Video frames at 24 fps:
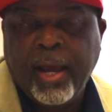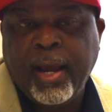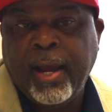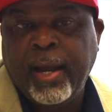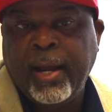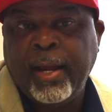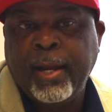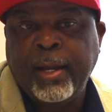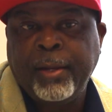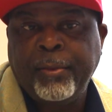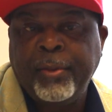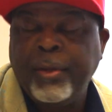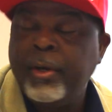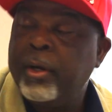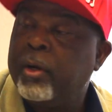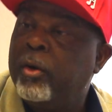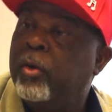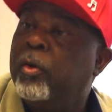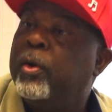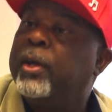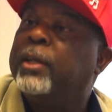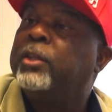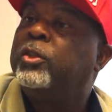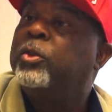and they're
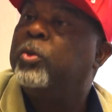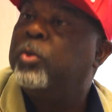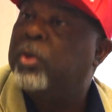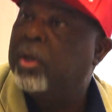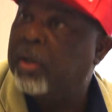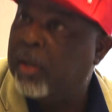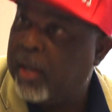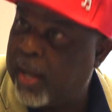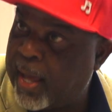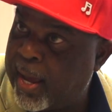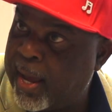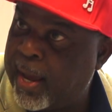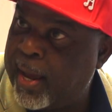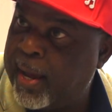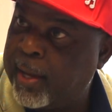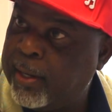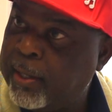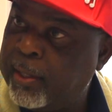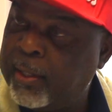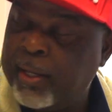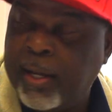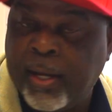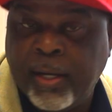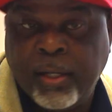going to collide,
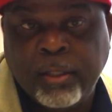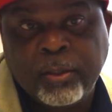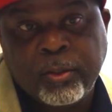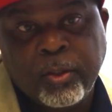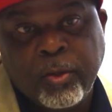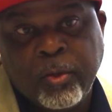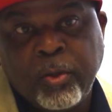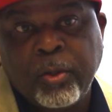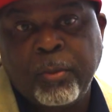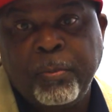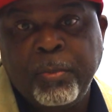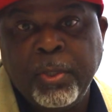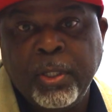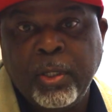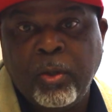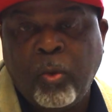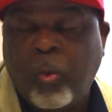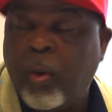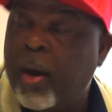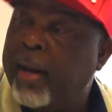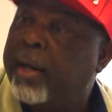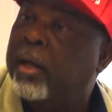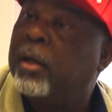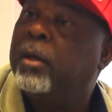and that is going to be
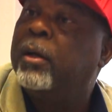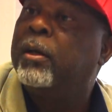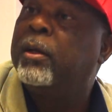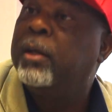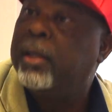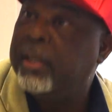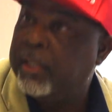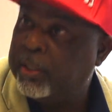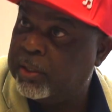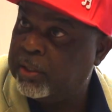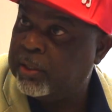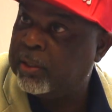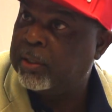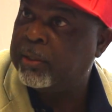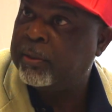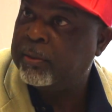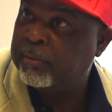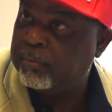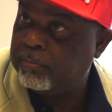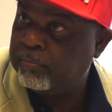quite a collision.